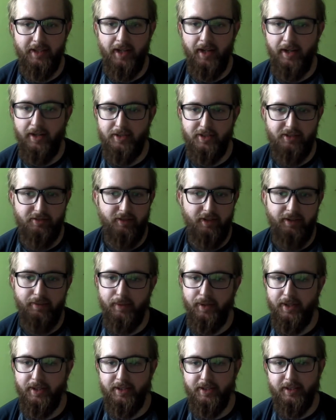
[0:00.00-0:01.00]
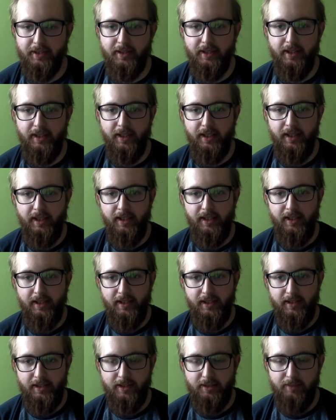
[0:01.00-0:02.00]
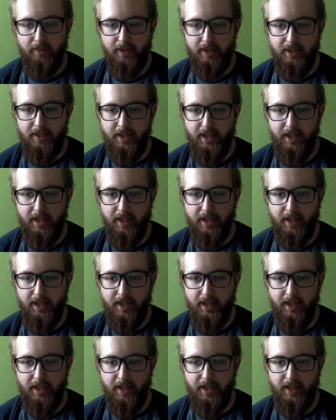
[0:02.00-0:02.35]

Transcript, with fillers: I just really wanted to smash